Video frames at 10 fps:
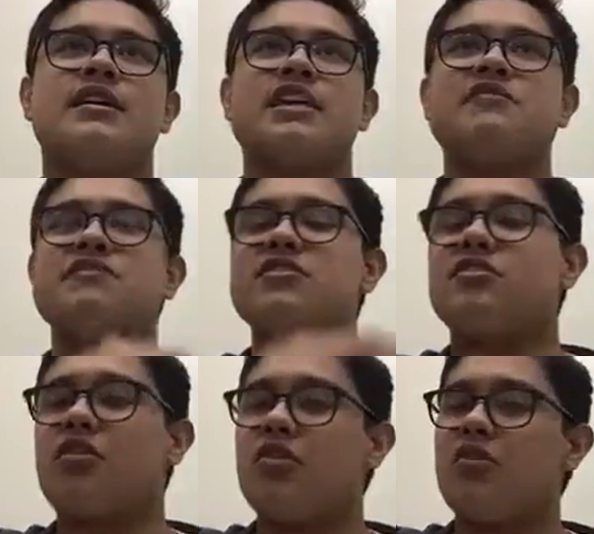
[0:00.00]
even
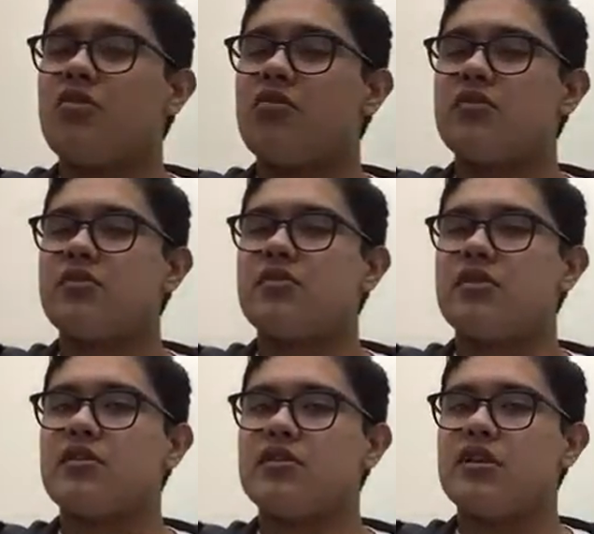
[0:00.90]
though
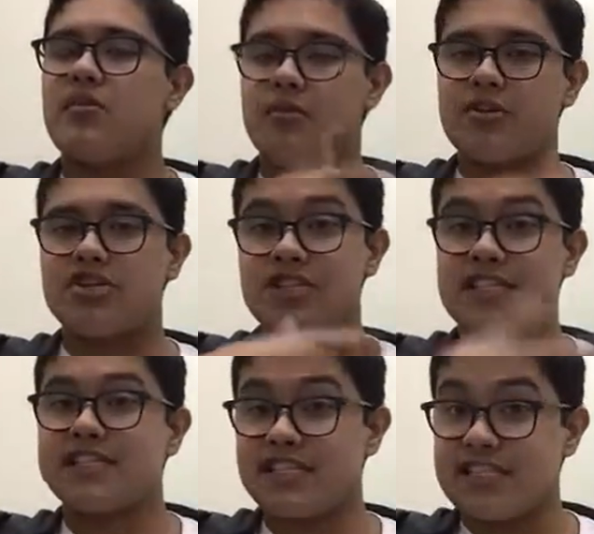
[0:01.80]
abortion
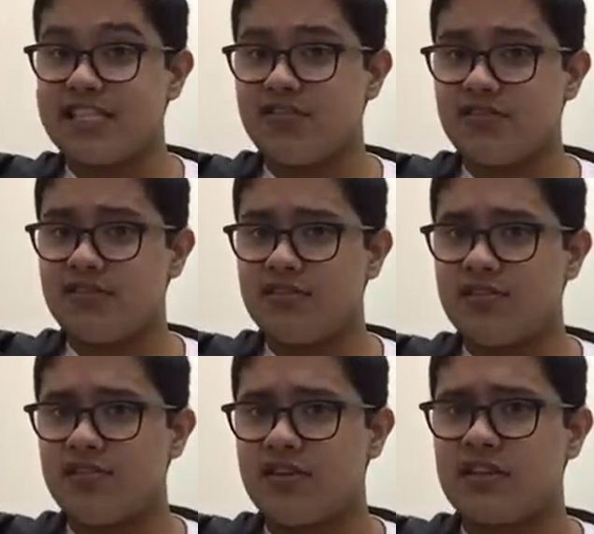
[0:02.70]
is legal,
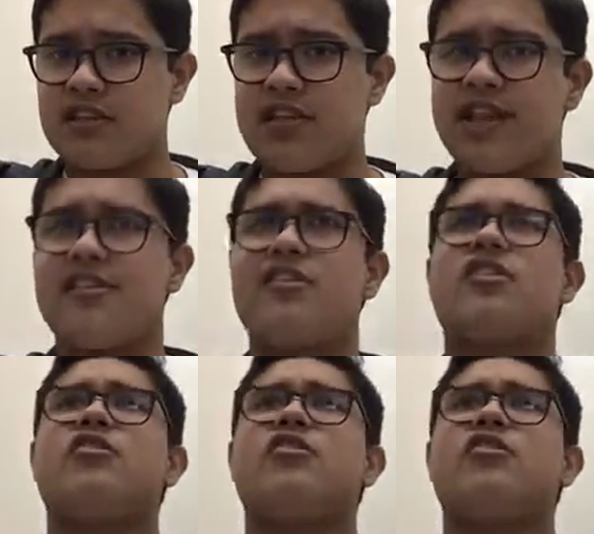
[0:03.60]
there are